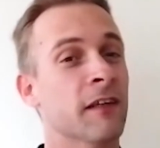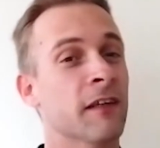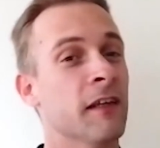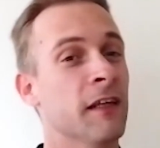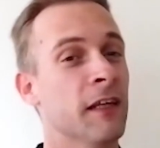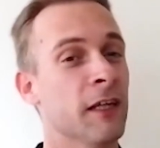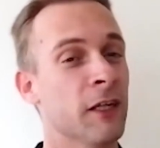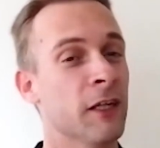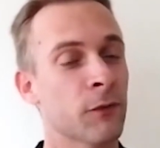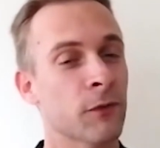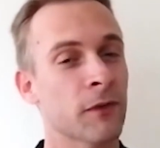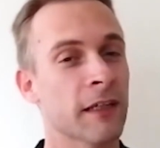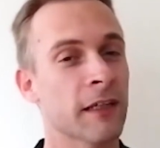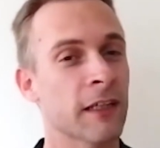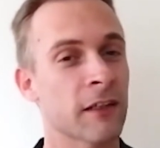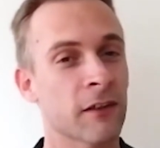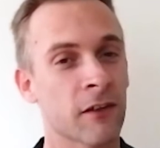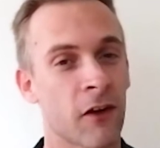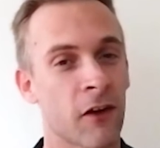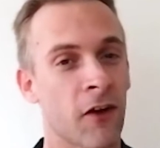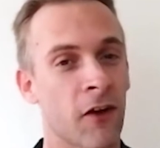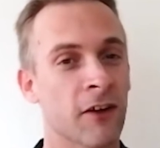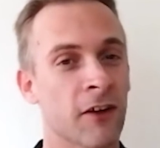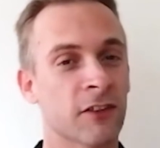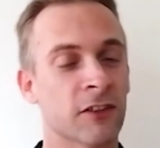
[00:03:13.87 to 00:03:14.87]
equally
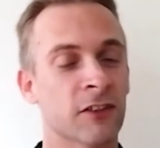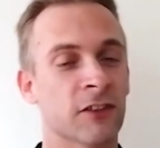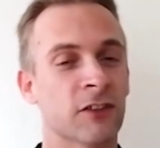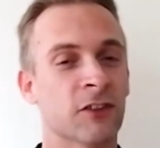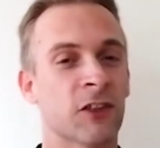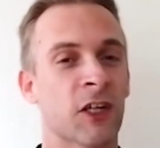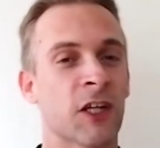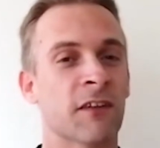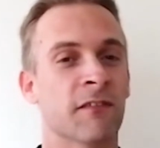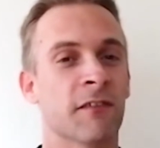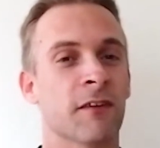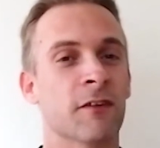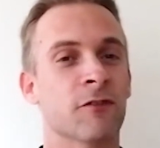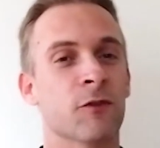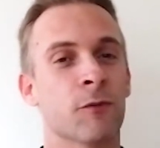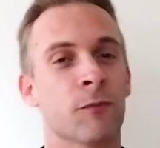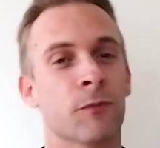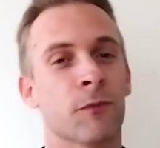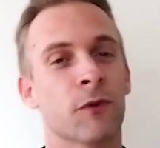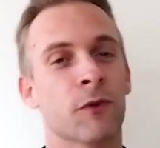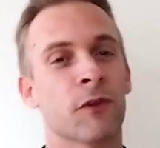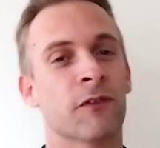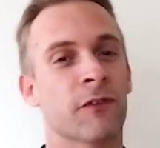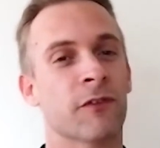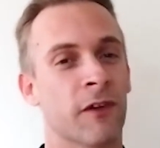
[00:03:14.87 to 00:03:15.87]
large and generous and
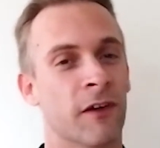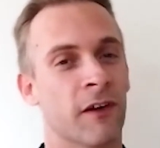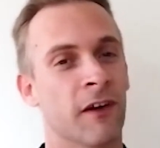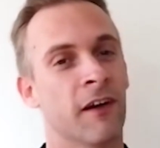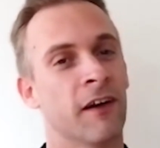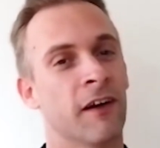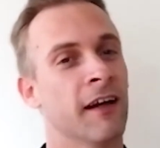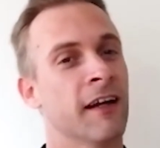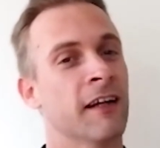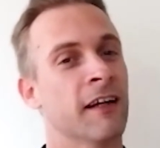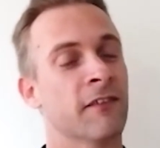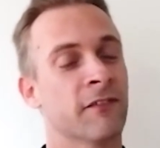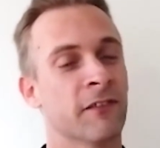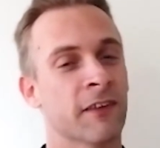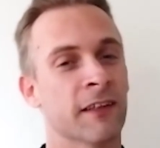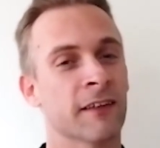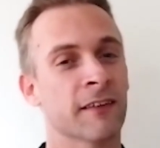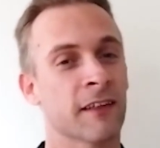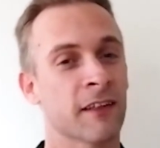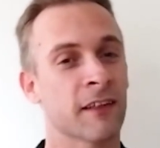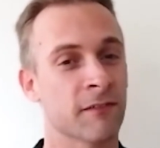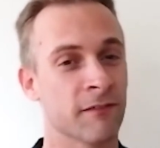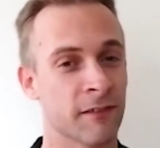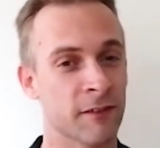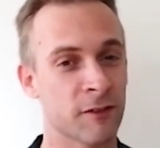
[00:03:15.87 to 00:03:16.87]
beautiful heart and a very
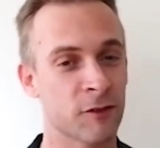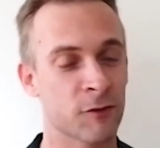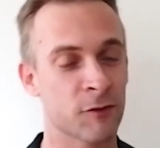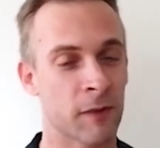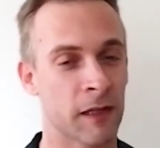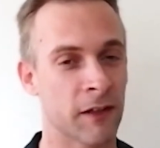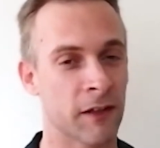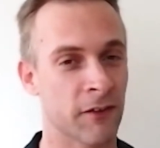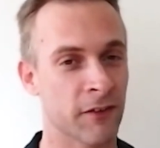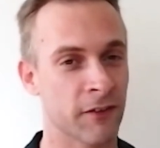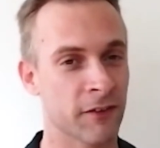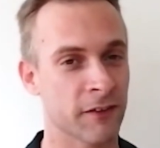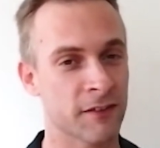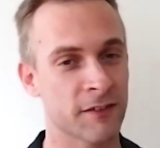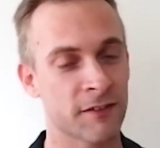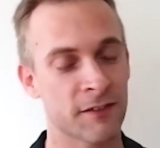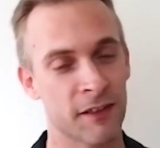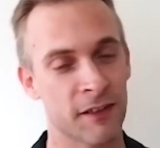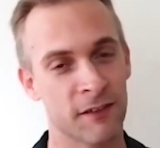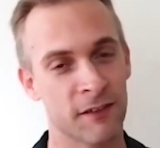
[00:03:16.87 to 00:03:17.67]
lovely smile yourself.